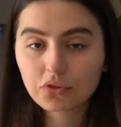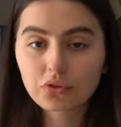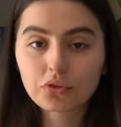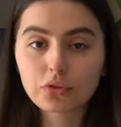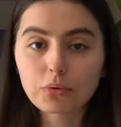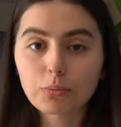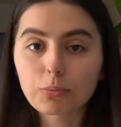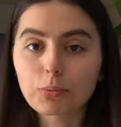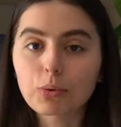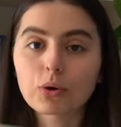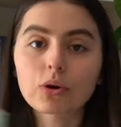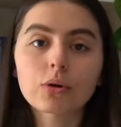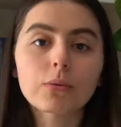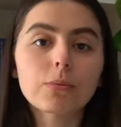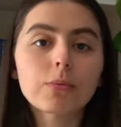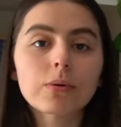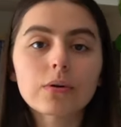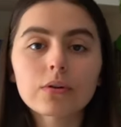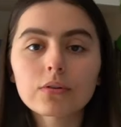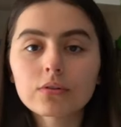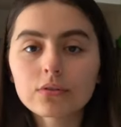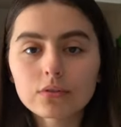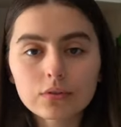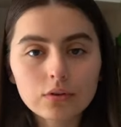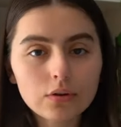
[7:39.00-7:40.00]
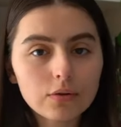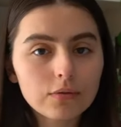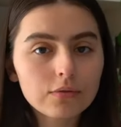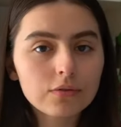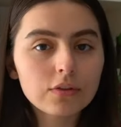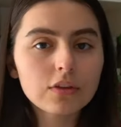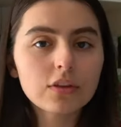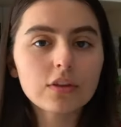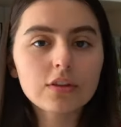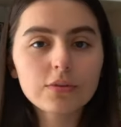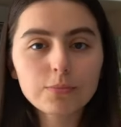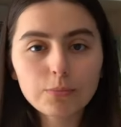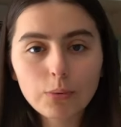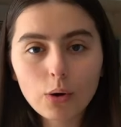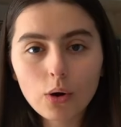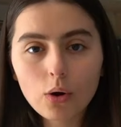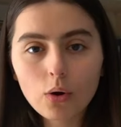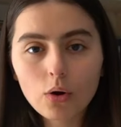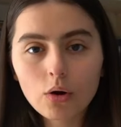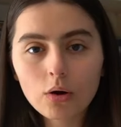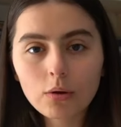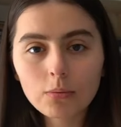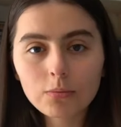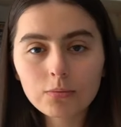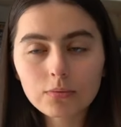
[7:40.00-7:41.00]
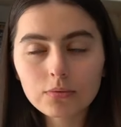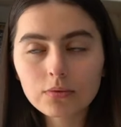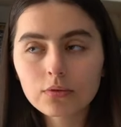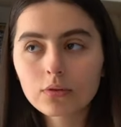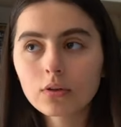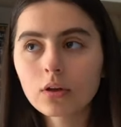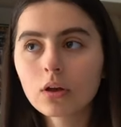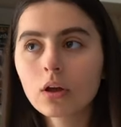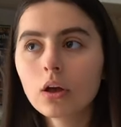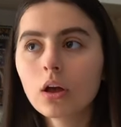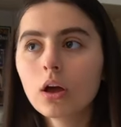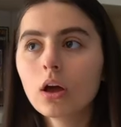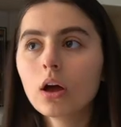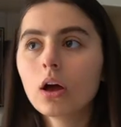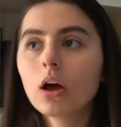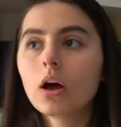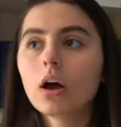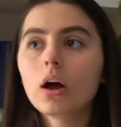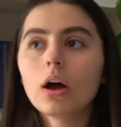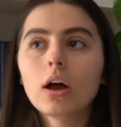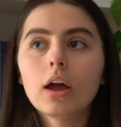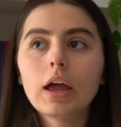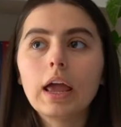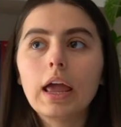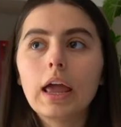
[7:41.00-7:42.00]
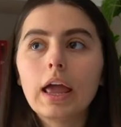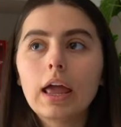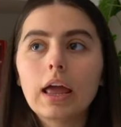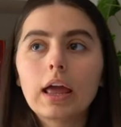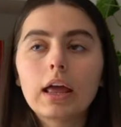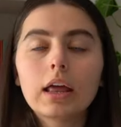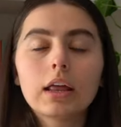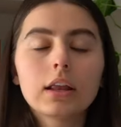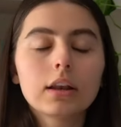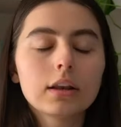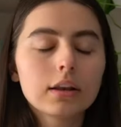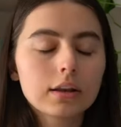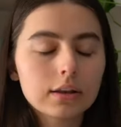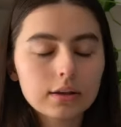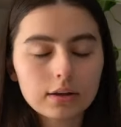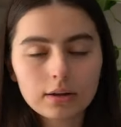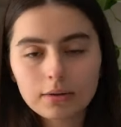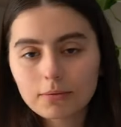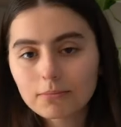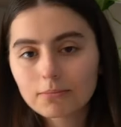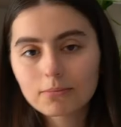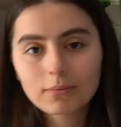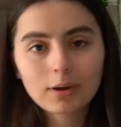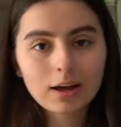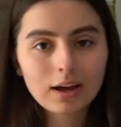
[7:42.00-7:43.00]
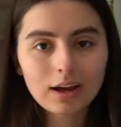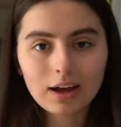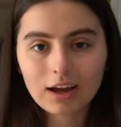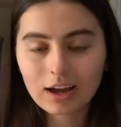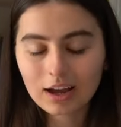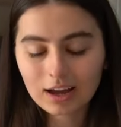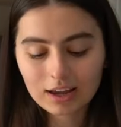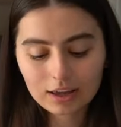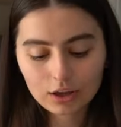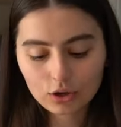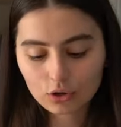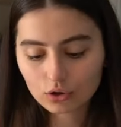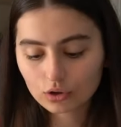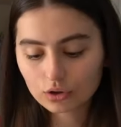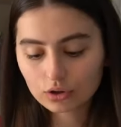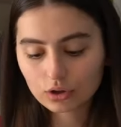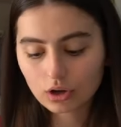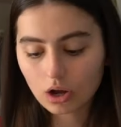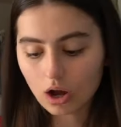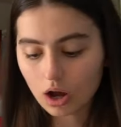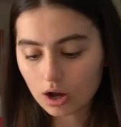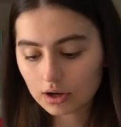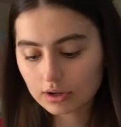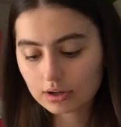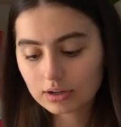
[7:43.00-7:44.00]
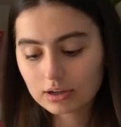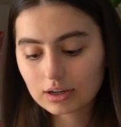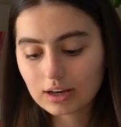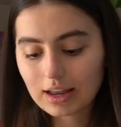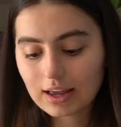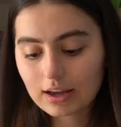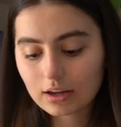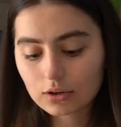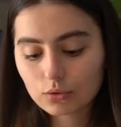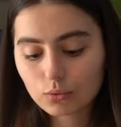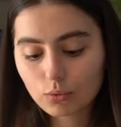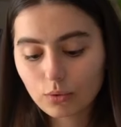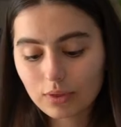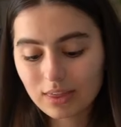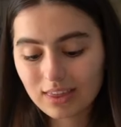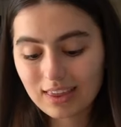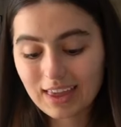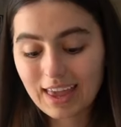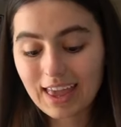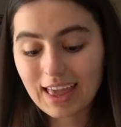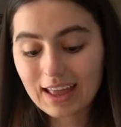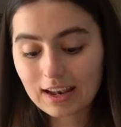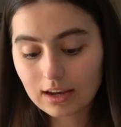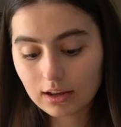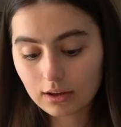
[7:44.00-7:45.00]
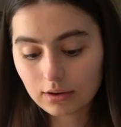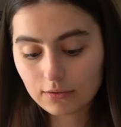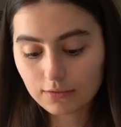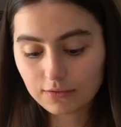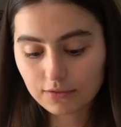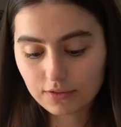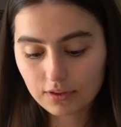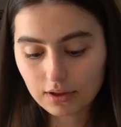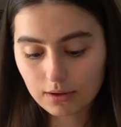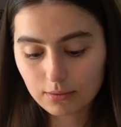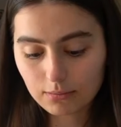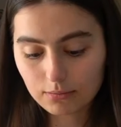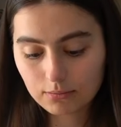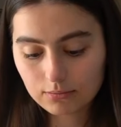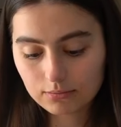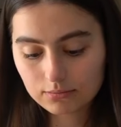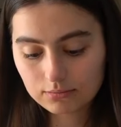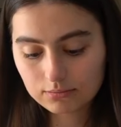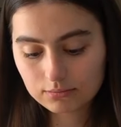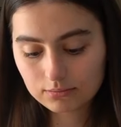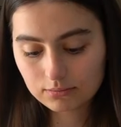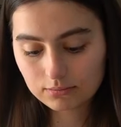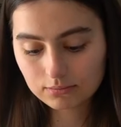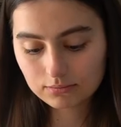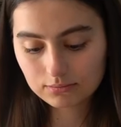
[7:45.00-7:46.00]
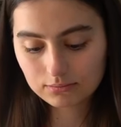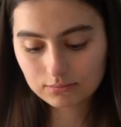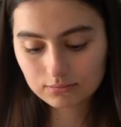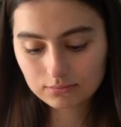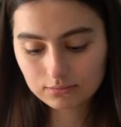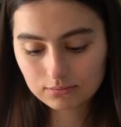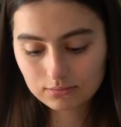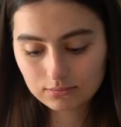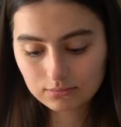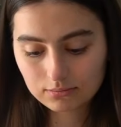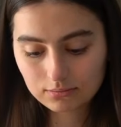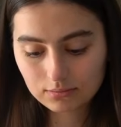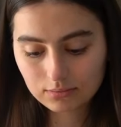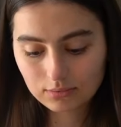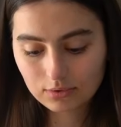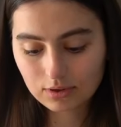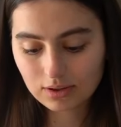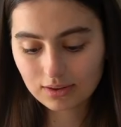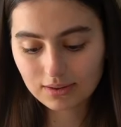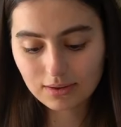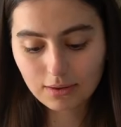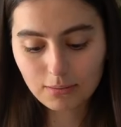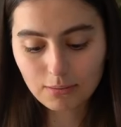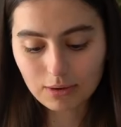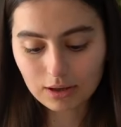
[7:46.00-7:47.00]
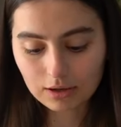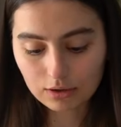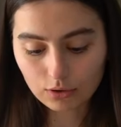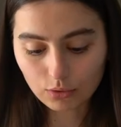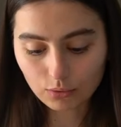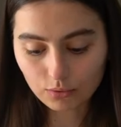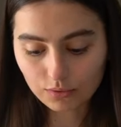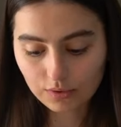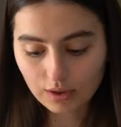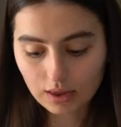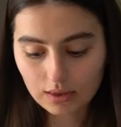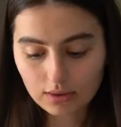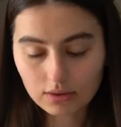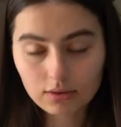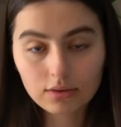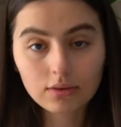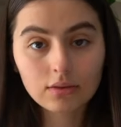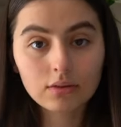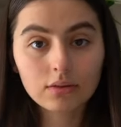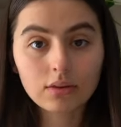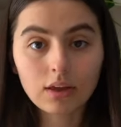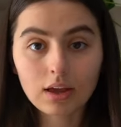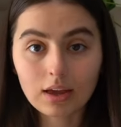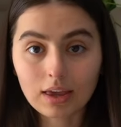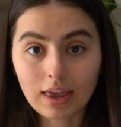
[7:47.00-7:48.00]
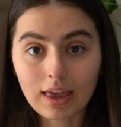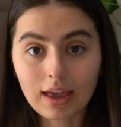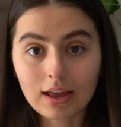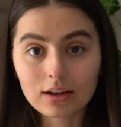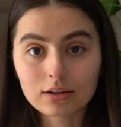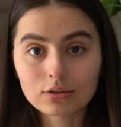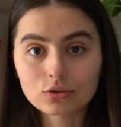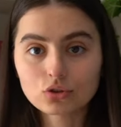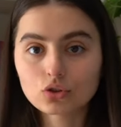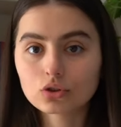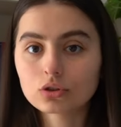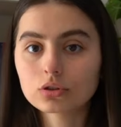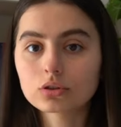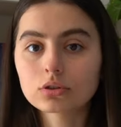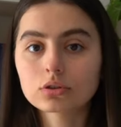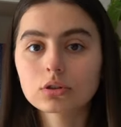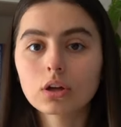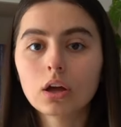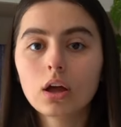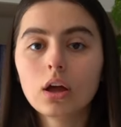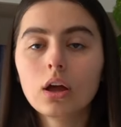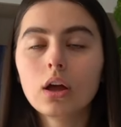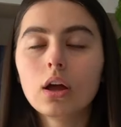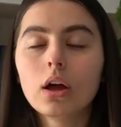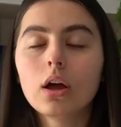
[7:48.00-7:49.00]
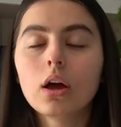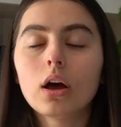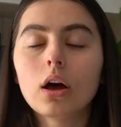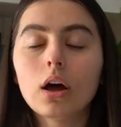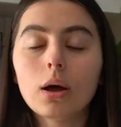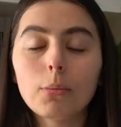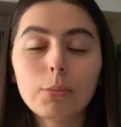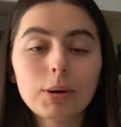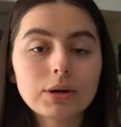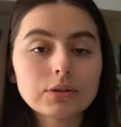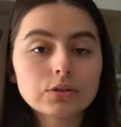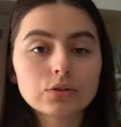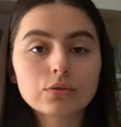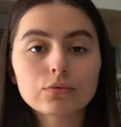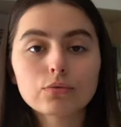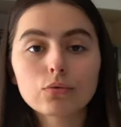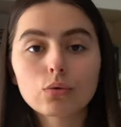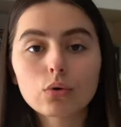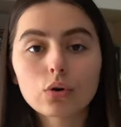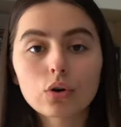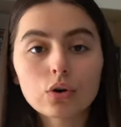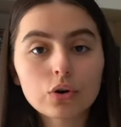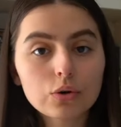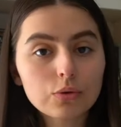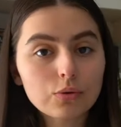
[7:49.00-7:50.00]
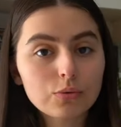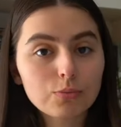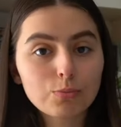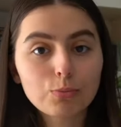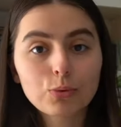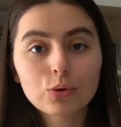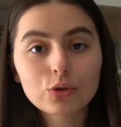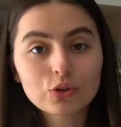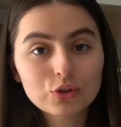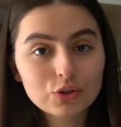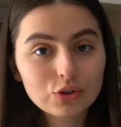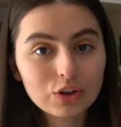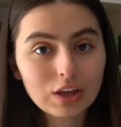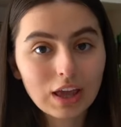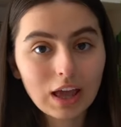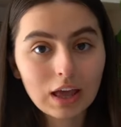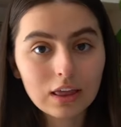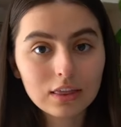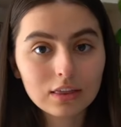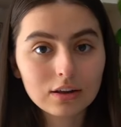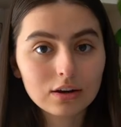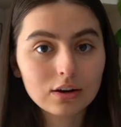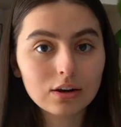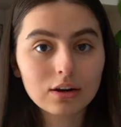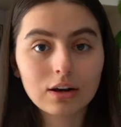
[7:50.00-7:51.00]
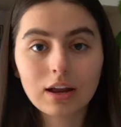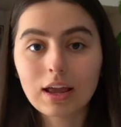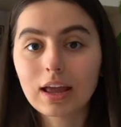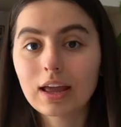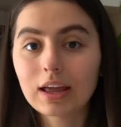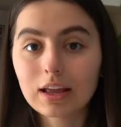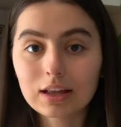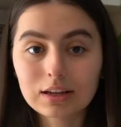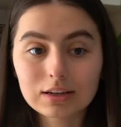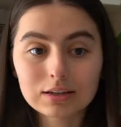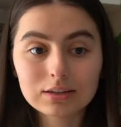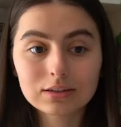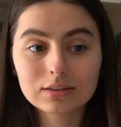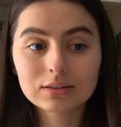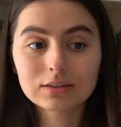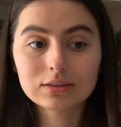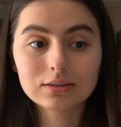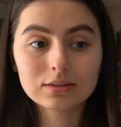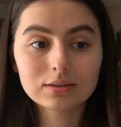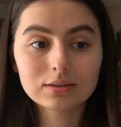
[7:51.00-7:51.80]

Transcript: the purpose of these poems, and I could not connect with any of them because they made no sense. Again, just a bunch of words put together, and